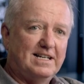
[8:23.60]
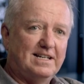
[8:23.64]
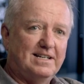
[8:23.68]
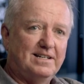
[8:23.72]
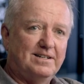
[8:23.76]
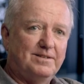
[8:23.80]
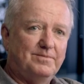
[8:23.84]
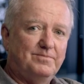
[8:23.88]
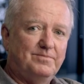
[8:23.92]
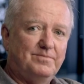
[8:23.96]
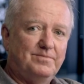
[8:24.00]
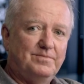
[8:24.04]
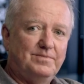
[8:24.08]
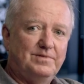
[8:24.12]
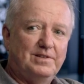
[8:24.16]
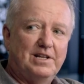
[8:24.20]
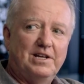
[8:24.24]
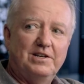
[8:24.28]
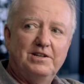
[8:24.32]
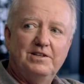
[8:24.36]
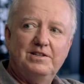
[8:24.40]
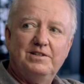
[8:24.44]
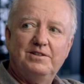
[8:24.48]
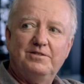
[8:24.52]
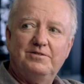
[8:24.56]
Um,
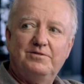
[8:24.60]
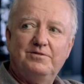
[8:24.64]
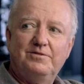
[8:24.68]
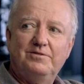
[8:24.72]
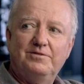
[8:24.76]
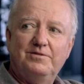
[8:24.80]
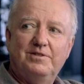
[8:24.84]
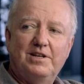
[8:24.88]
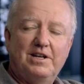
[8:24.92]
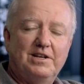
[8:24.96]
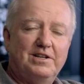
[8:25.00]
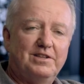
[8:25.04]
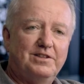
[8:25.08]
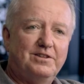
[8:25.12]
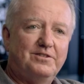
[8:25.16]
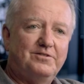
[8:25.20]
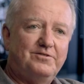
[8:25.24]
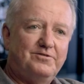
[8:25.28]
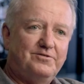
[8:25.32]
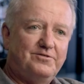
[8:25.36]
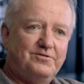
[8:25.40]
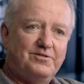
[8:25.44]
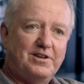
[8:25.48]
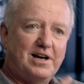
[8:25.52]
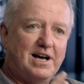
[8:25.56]
none of the none of the
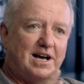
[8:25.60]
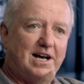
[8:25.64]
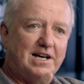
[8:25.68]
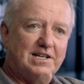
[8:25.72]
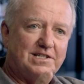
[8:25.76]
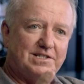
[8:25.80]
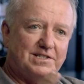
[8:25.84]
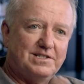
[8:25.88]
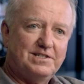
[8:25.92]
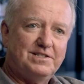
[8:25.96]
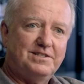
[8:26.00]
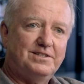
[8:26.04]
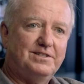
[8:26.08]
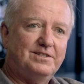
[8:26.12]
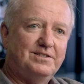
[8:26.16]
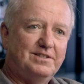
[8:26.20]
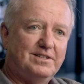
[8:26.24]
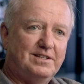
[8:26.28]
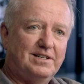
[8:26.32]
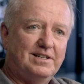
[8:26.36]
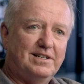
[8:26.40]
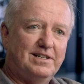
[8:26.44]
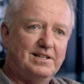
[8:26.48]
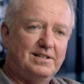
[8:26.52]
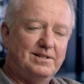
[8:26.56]
fast
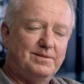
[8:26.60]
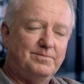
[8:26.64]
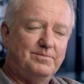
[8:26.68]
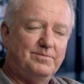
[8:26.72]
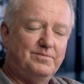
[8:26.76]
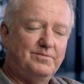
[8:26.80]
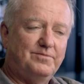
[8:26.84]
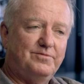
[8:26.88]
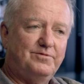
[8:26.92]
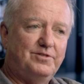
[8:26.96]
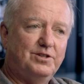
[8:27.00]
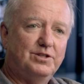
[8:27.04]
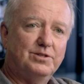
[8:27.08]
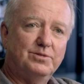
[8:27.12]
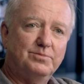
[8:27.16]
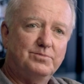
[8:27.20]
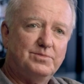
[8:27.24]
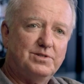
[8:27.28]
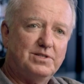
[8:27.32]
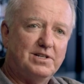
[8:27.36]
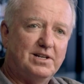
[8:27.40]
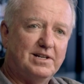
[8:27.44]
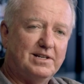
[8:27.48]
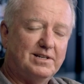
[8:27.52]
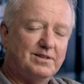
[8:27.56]
um,
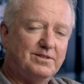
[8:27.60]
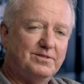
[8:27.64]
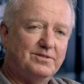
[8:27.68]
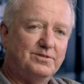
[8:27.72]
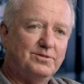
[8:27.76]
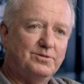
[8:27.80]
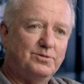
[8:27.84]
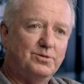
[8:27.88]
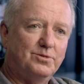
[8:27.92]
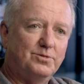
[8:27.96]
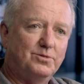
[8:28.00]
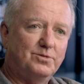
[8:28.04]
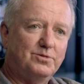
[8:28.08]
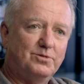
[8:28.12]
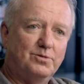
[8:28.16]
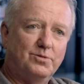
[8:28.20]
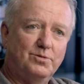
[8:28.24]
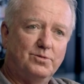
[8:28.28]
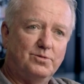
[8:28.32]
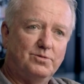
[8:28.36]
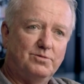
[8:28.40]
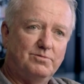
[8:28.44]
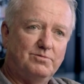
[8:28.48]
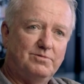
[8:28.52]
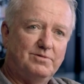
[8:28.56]
films like or,
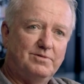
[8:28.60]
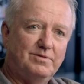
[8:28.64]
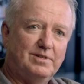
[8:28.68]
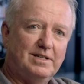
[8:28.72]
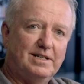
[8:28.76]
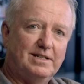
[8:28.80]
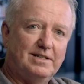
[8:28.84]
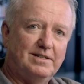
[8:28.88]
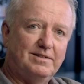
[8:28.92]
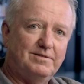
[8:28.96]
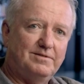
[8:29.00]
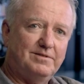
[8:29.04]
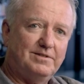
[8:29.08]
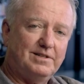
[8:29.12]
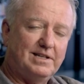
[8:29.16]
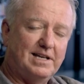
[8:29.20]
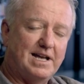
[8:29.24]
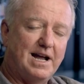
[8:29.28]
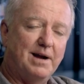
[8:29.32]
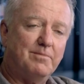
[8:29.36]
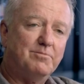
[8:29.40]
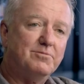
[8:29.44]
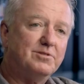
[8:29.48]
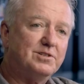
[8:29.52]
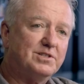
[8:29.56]
or uh,
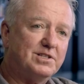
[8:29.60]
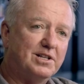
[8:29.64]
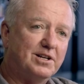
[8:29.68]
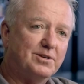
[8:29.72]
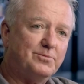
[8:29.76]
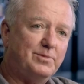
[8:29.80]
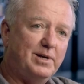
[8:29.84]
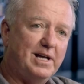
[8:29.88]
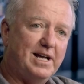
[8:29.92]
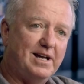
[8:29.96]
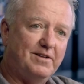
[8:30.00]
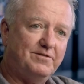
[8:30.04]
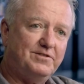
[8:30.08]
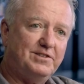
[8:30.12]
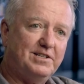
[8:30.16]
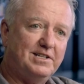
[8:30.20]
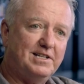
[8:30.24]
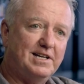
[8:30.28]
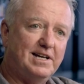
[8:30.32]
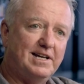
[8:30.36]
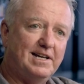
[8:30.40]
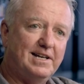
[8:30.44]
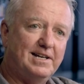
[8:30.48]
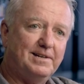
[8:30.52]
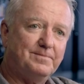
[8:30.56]
cameras like we have
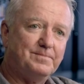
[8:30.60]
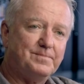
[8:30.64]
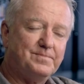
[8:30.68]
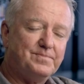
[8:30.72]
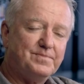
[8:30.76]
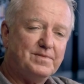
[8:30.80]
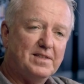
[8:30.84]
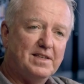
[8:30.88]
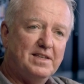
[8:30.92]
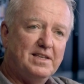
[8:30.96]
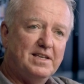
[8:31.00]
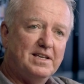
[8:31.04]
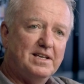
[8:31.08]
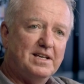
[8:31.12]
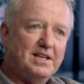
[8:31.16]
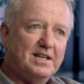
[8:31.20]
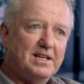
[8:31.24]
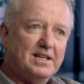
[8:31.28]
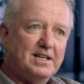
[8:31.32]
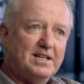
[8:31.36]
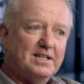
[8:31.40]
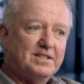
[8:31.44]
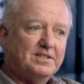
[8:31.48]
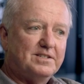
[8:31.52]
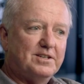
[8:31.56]
today.
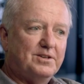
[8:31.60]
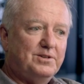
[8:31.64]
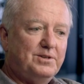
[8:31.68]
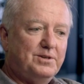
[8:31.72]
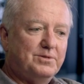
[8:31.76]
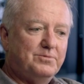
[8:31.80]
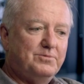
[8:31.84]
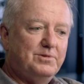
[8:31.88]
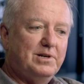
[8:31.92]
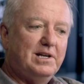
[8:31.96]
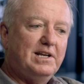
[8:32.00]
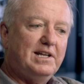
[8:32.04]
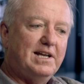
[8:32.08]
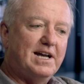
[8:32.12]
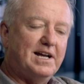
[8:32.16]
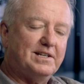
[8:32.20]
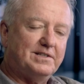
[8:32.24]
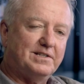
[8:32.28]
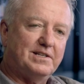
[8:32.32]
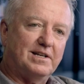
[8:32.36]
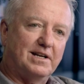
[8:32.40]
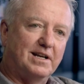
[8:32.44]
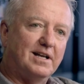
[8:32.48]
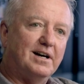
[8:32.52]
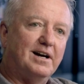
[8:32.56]
So you really
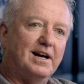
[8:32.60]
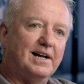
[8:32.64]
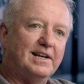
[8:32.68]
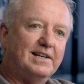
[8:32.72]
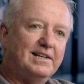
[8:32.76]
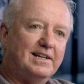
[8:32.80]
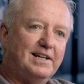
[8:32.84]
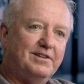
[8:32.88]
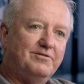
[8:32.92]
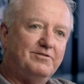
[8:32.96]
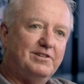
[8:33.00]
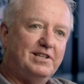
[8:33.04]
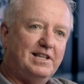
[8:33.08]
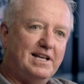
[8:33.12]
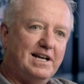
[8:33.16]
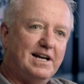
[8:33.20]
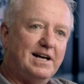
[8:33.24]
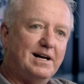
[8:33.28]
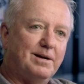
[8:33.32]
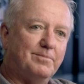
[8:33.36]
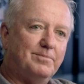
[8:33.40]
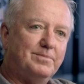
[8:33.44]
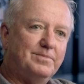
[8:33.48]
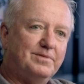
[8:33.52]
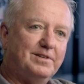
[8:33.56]
had to light everything
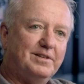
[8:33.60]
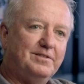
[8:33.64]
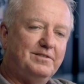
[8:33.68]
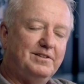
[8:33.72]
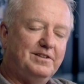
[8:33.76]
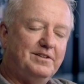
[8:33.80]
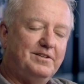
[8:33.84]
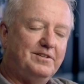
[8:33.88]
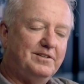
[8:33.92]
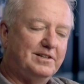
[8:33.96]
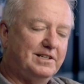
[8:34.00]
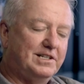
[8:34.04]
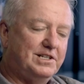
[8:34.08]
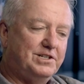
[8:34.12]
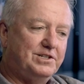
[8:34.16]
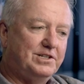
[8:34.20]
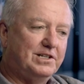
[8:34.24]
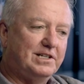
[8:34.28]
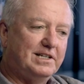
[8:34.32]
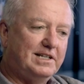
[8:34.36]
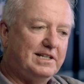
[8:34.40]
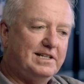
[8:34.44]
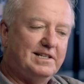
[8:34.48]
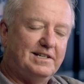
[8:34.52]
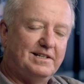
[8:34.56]
up, and unless
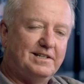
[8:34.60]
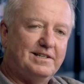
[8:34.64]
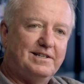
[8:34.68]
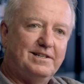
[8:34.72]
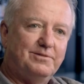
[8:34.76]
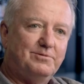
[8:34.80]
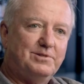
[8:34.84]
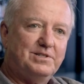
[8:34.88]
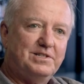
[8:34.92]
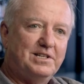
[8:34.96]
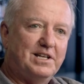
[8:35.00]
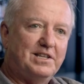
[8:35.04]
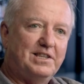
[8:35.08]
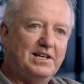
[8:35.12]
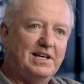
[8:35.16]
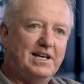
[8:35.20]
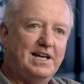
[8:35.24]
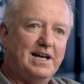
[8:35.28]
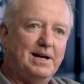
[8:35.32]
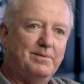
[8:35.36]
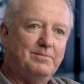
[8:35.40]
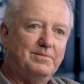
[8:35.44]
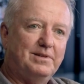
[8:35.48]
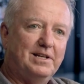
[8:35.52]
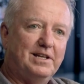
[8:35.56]
you lit it, there was nothing.
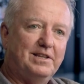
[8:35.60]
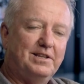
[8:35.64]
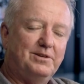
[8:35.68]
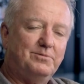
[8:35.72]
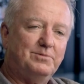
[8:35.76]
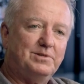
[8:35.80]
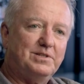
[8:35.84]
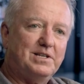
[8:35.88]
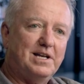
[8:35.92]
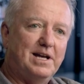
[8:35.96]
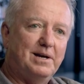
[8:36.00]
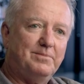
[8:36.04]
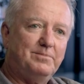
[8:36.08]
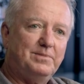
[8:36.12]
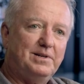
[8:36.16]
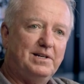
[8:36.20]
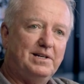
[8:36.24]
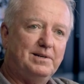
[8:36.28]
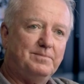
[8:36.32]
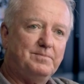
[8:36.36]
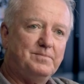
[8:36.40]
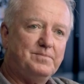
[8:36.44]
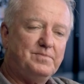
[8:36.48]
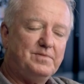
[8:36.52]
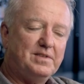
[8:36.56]
nothing was
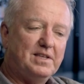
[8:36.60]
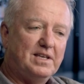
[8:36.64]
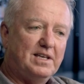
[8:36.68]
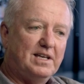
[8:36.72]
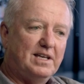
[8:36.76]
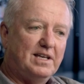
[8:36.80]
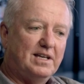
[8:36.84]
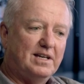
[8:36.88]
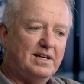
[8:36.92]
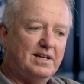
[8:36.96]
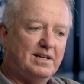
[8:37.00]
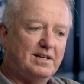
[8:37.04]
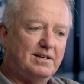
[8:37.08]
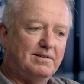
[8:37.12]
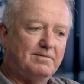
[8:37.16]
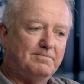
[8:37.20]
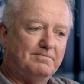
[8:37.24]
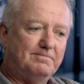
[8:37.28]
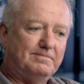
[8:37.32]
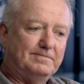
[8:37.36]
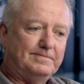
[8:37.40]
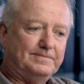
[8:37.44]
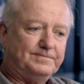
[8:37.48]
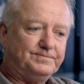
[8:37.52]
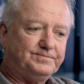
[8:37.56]
happening.
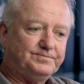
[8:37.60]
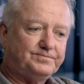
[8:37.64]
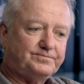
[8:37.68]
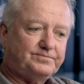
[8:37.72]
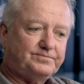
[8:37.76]
Um,